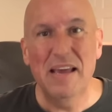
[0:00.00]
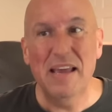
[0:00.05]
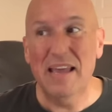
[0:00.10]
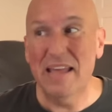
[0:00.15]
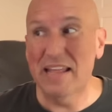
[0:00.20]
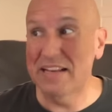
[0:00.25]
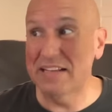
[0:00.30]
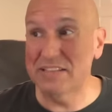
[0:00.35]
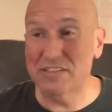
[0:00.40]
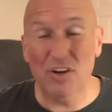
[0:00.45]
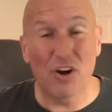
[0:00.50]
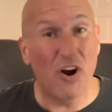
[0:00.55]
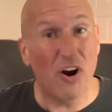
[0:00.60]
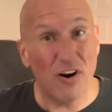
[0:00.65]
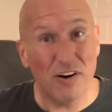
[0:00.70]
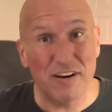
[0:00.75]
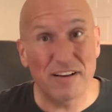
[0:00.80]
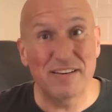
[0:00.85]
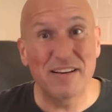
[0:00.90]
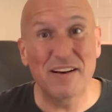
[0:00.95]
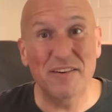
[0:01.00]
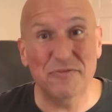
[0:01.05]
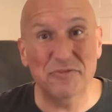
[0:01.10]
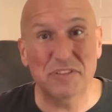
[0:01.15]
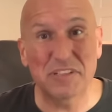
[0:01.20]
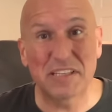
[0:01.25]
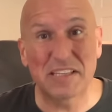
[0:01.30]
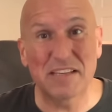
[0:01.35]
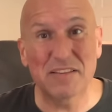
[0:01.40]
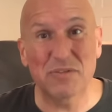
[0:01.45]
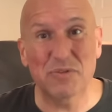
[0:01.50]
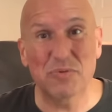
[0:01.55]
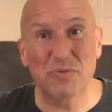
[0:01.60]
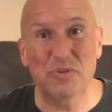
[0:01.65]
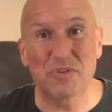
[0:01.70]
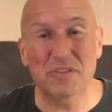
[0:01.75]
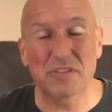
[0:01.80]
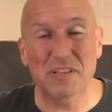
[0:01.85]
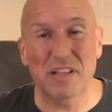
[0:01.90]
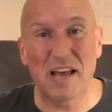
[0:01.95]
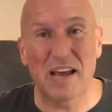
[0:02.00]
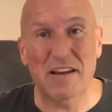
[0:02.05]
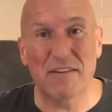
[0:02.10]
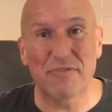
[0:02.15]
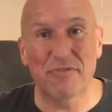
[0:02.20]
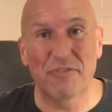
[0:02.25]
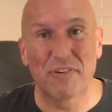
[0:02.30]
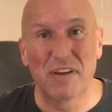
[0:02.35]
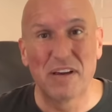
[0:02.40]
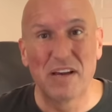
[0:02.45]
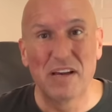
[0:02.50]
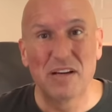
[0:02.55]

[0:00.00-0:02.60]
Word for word: And it's hard enough to get through this life